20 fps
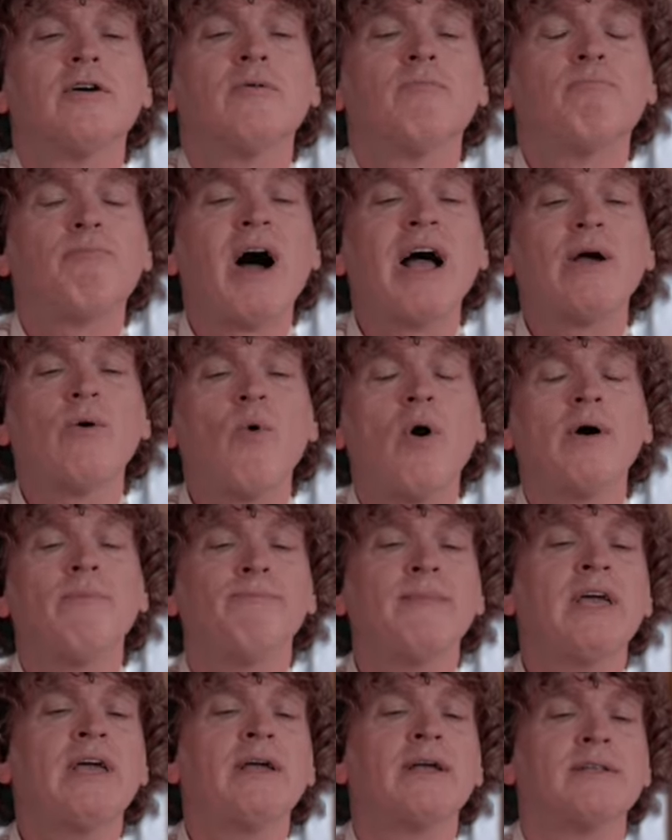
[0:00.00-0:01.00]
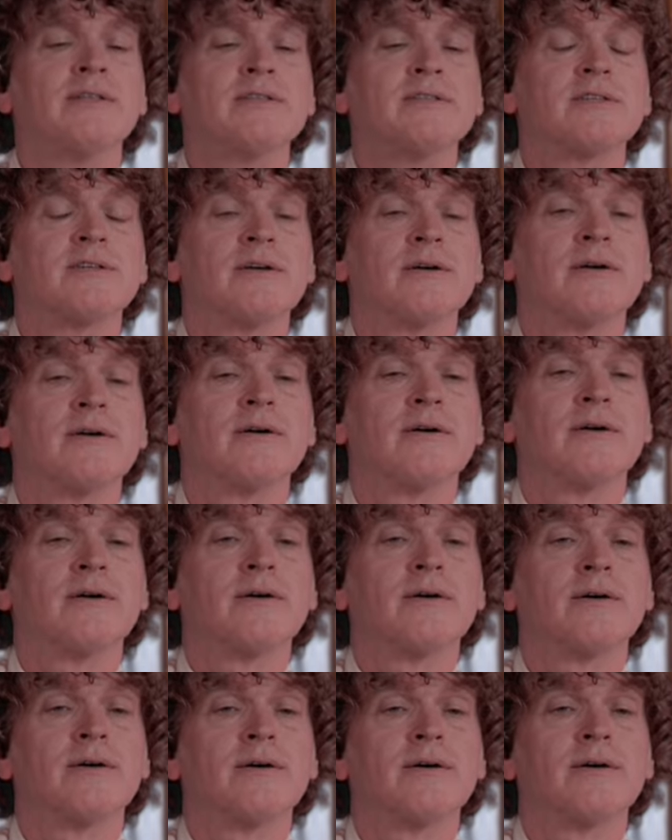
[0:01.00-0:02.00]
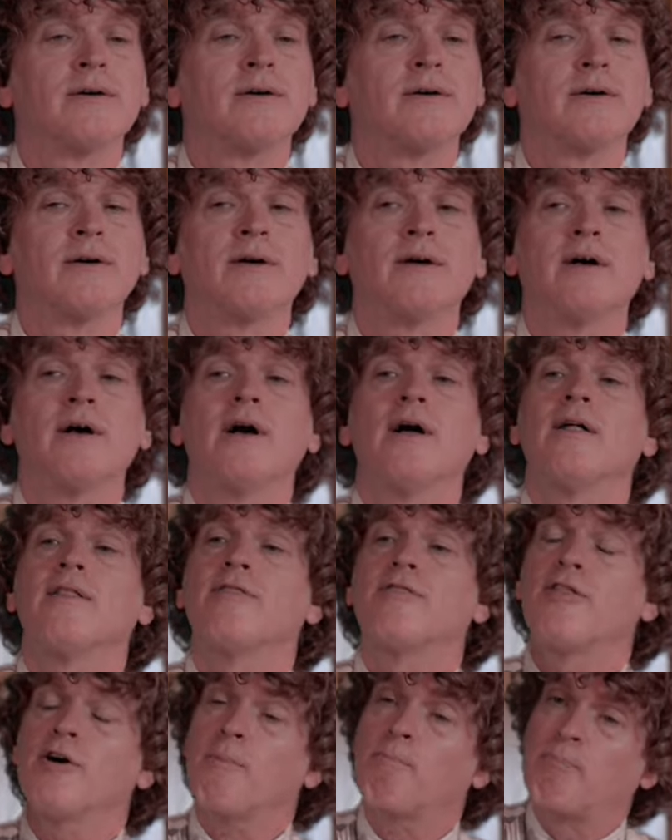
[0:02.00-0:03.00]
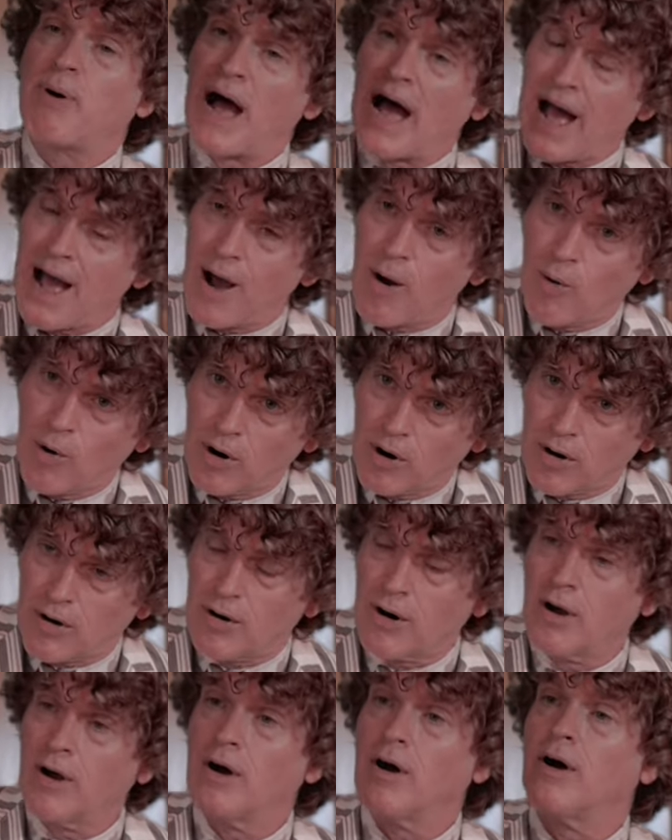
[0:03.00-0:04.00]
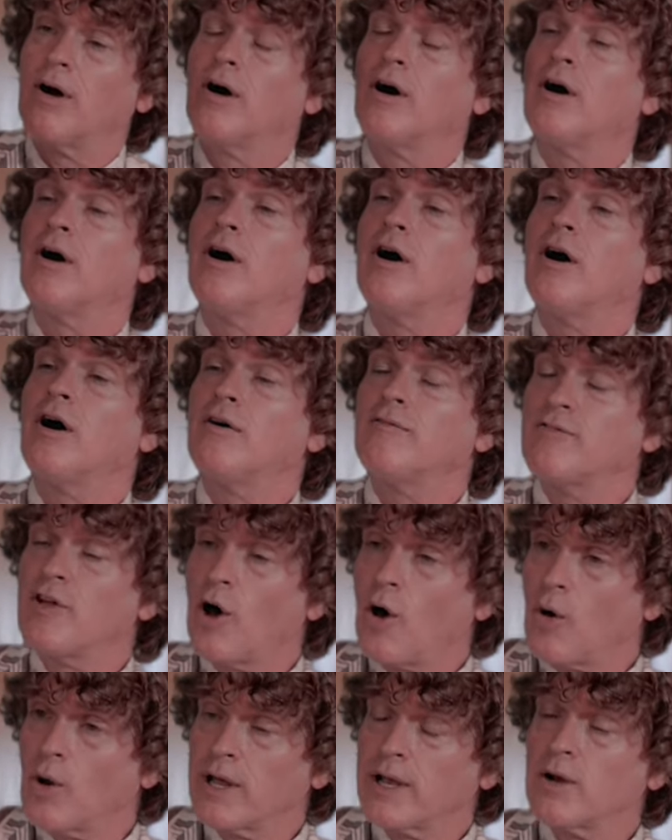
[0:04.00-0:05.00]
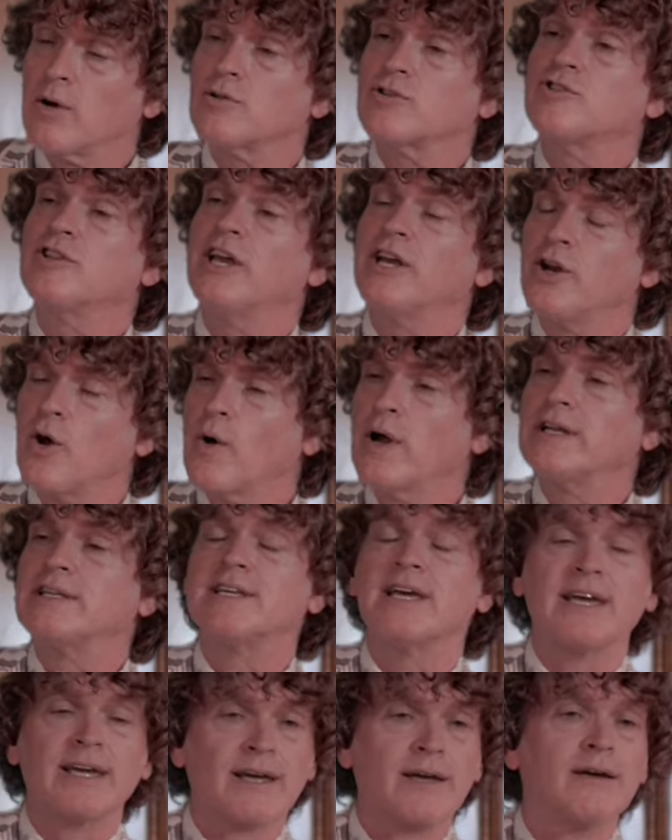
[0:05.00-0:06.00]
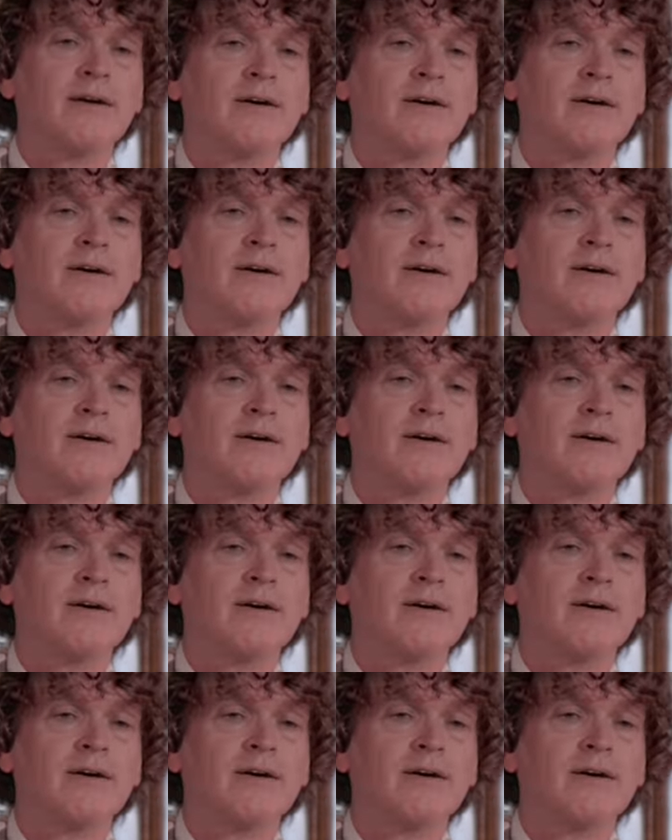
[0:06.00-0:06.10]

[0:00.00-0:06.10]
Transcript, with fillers: By what means? The power of the Holy Ghost, the anointing